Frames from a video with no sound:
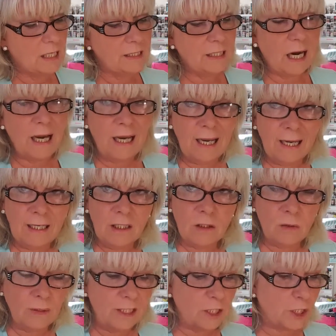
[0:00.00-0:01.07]

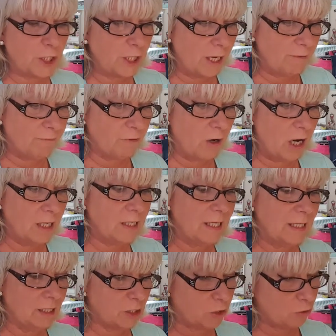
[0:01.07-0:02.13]
diagonal and chevron
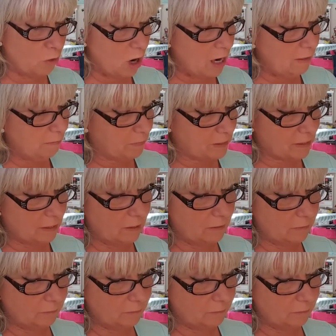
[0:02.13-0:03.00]
and stripes,